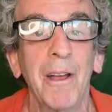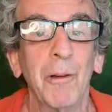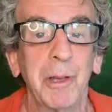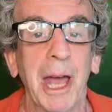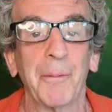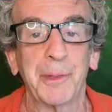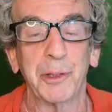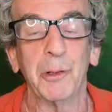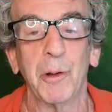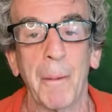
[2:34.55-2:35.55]
we help
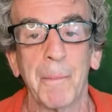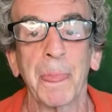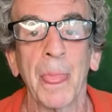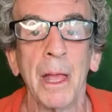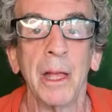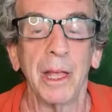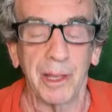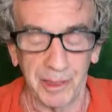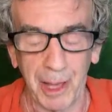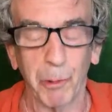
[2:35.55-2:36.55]
to
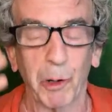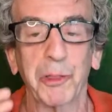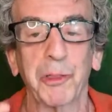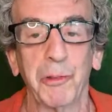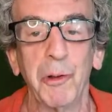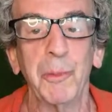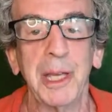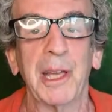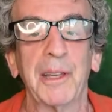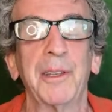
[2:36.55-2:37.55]
they work through
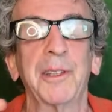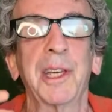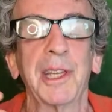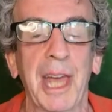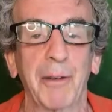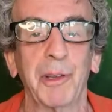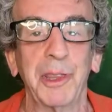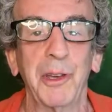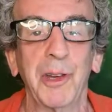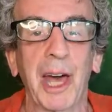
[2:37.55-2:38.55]
me and connect with
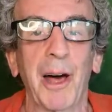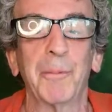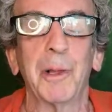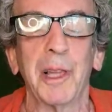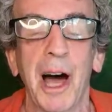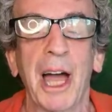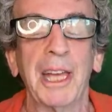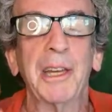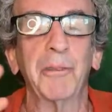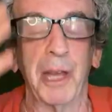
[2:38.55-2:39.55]
you to help align
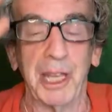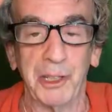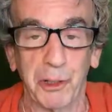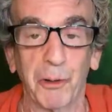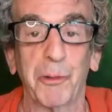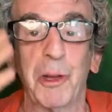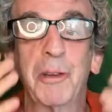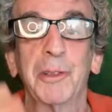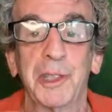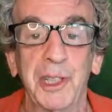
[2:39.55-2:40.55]
and raise your
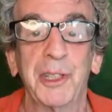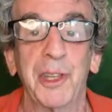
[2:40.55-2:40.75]
frequencies